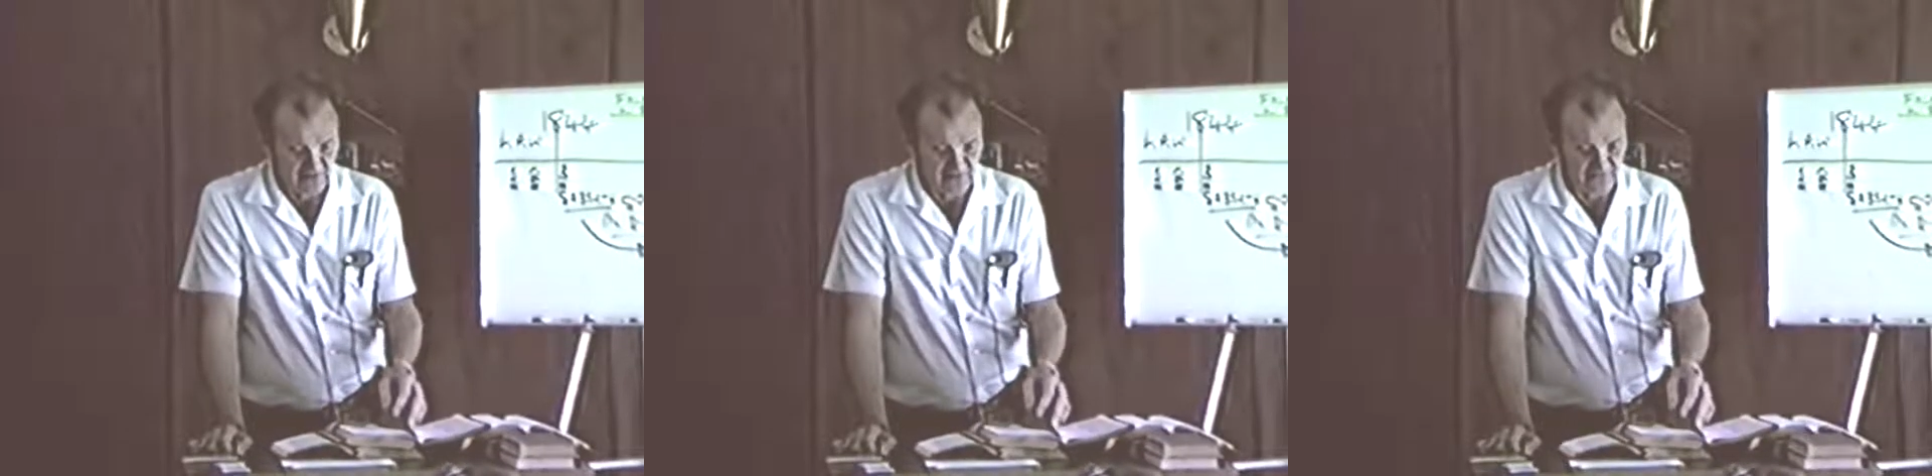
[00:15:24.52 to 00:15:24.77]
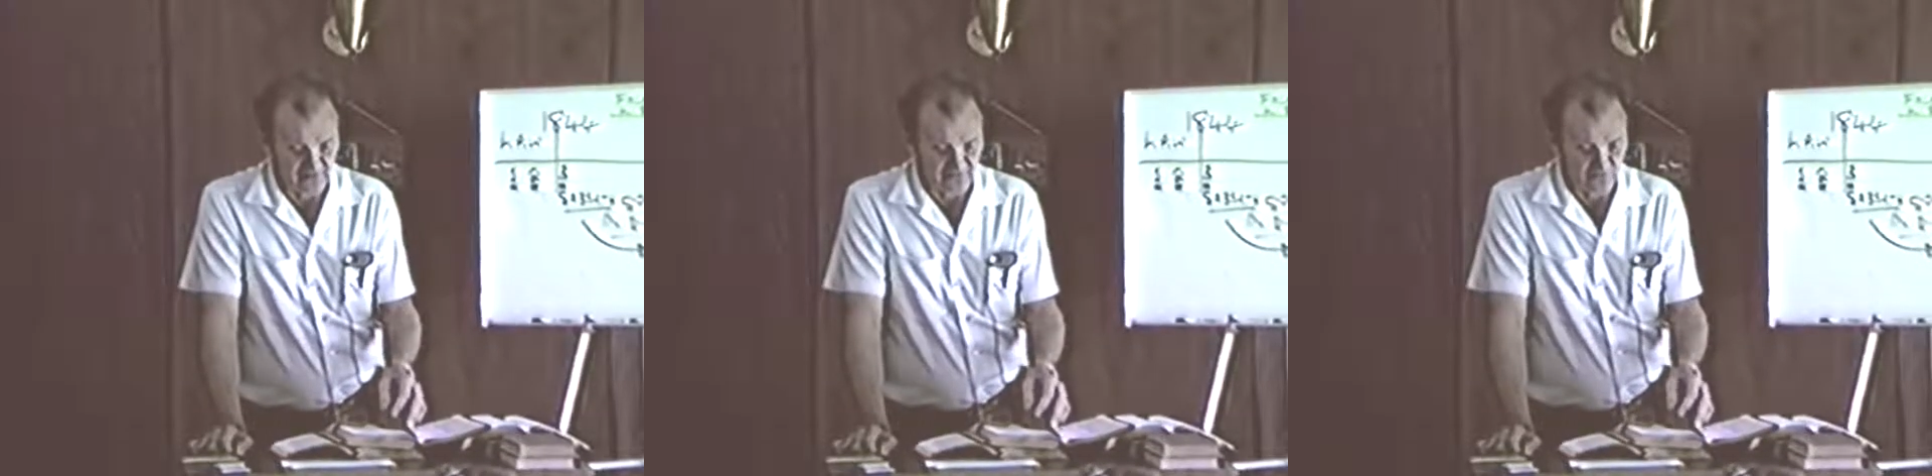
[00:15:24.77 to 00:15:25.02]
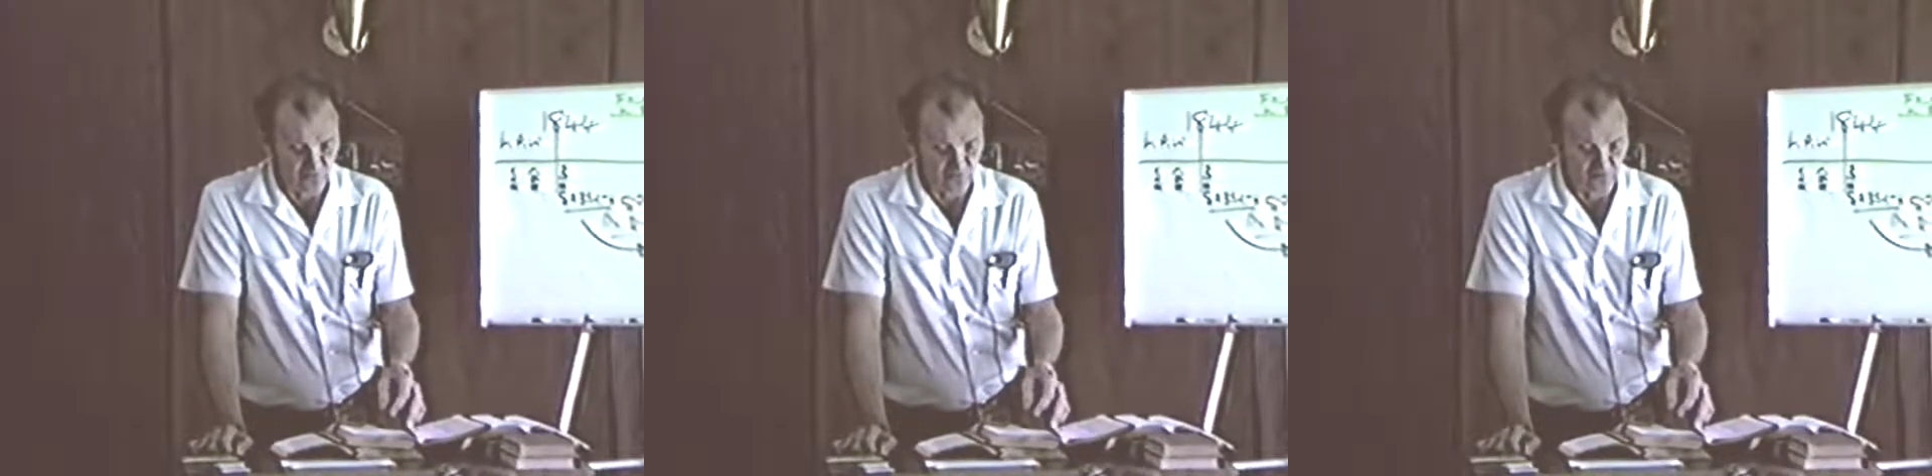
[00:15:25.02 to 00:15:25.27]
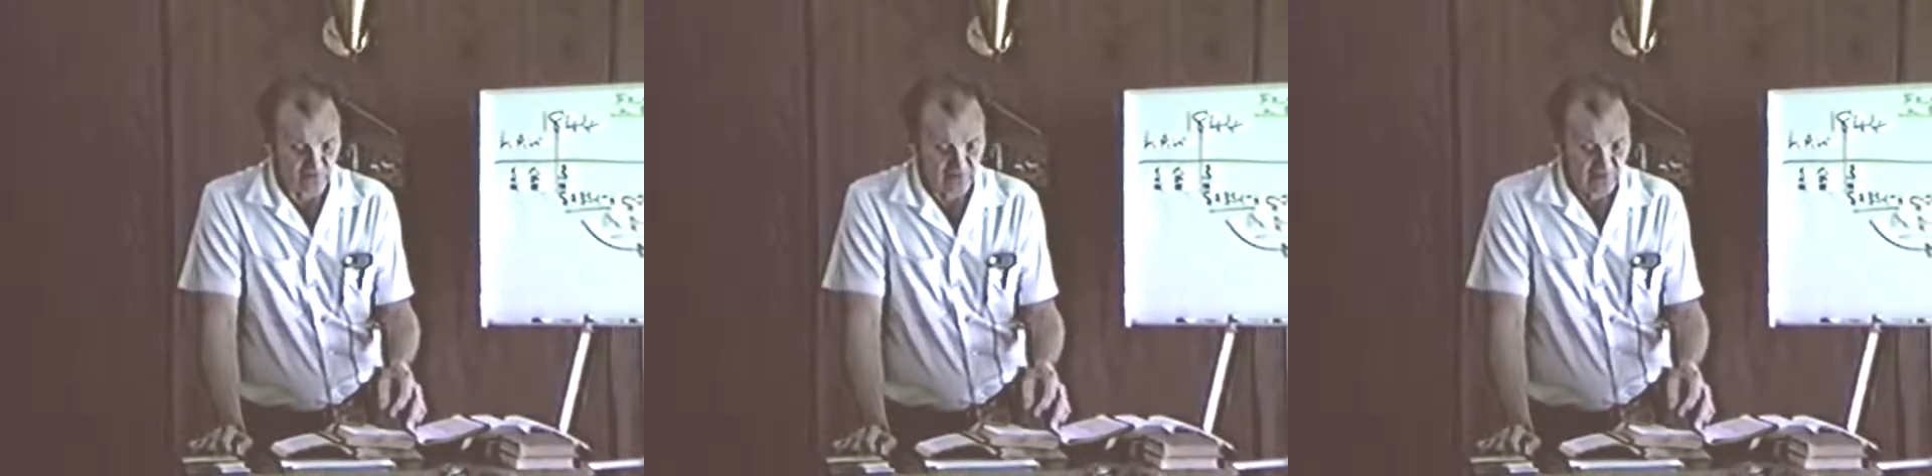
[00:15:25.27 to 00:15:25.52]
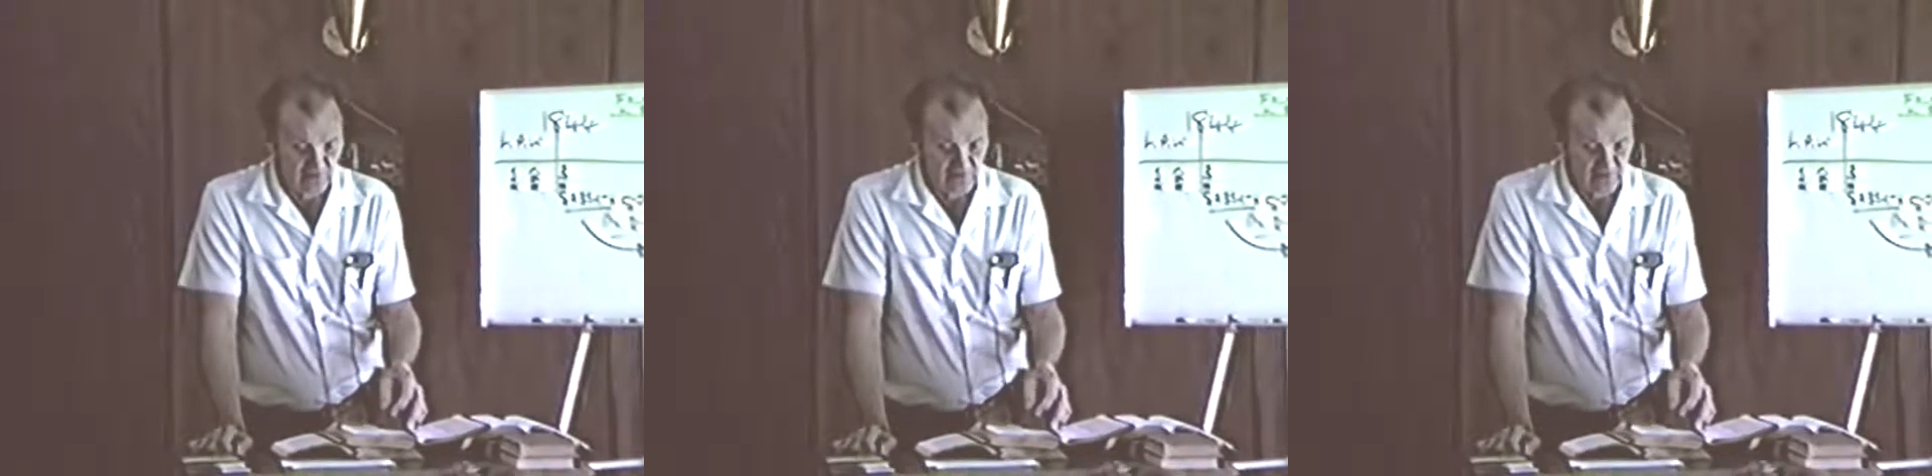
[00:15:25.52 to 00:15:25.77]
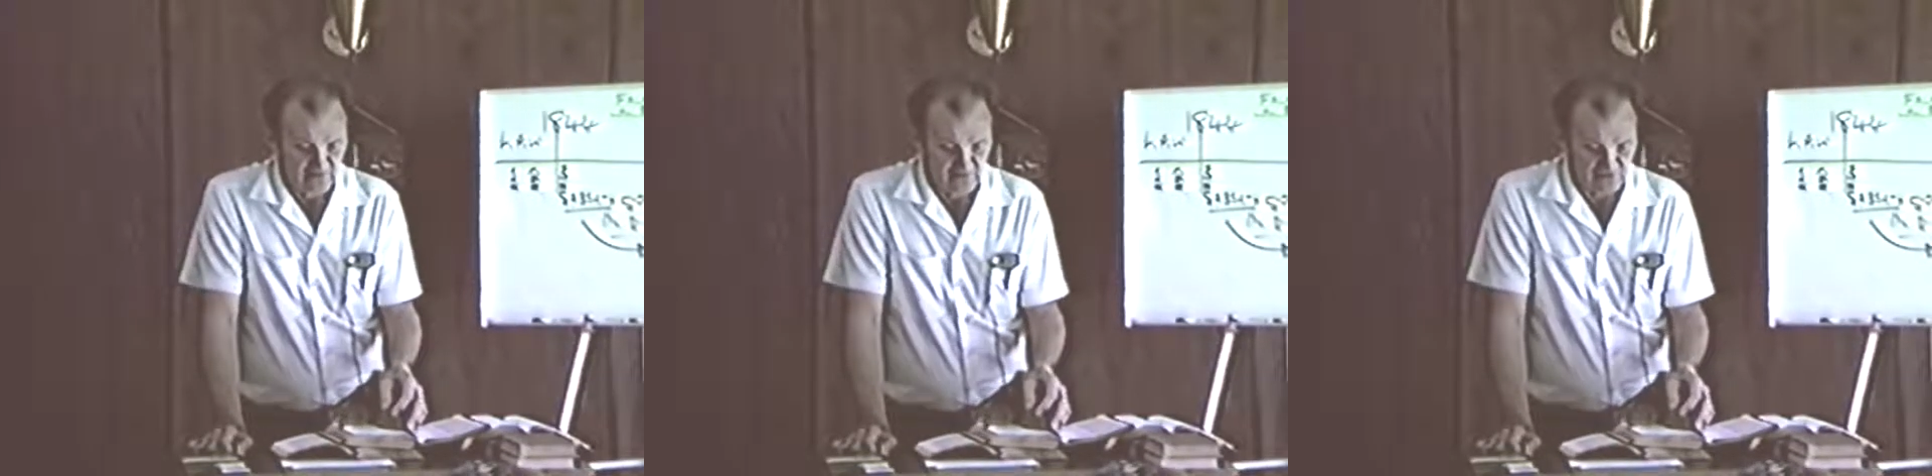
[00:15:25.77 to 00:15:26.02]
And therefore,
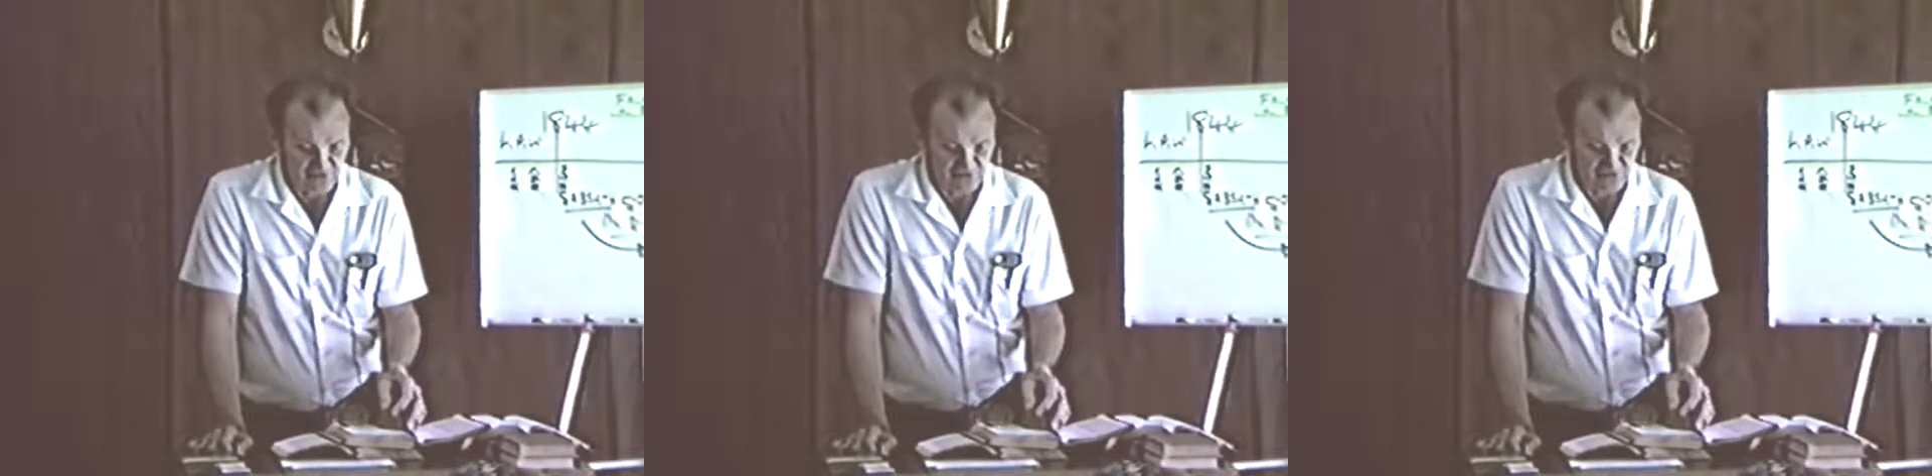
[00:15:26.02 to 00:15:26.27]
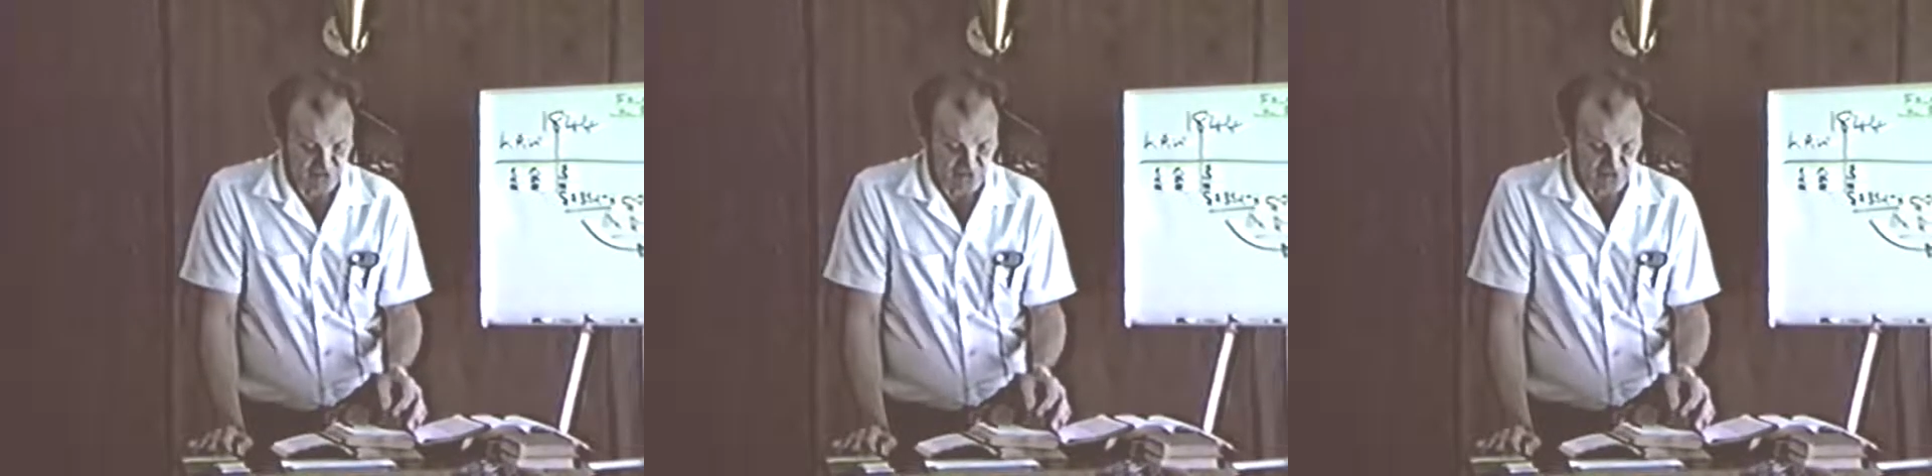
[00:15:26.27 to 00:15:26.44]
just as